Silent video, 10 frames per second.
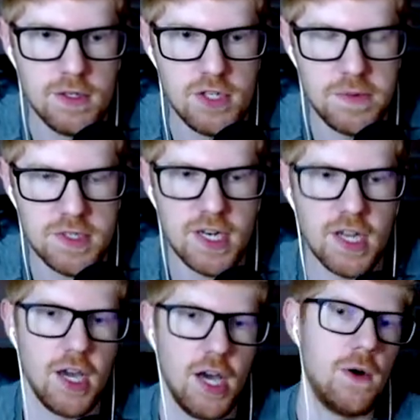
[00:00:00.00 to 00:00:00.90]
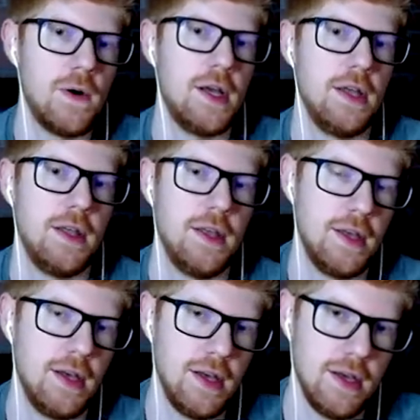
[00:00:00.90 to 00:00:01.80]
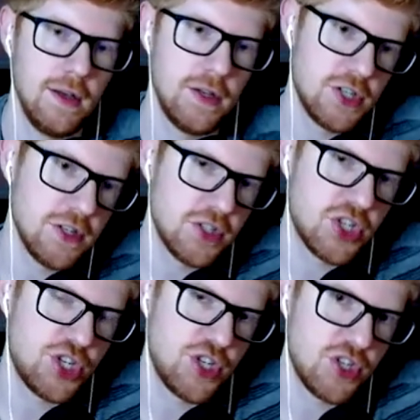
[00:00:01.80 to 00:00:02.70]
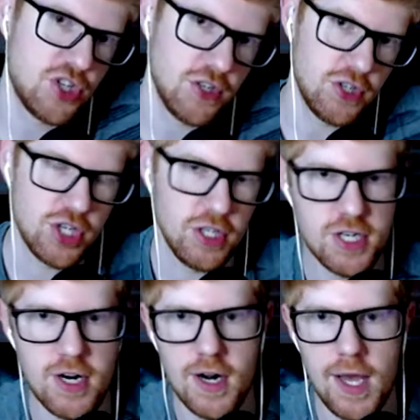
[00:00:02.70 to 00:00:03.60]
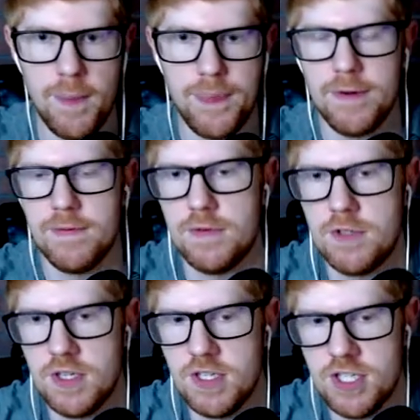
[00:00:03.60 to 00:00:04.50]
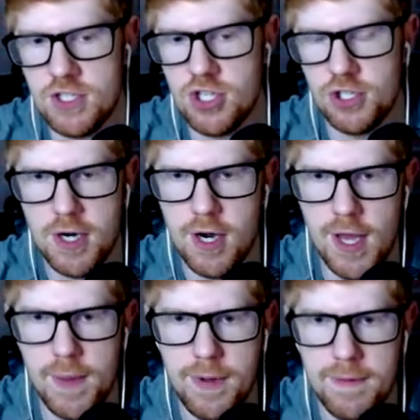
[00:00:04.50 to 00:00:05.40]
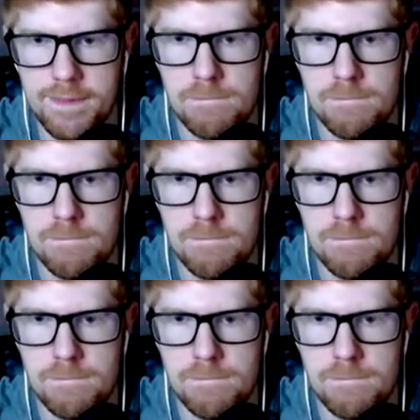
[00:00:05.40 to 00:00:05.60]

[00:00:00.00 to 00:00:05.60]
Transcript: So I'm just going to go... She'll, she'll, she'll turn up. She'll turn it.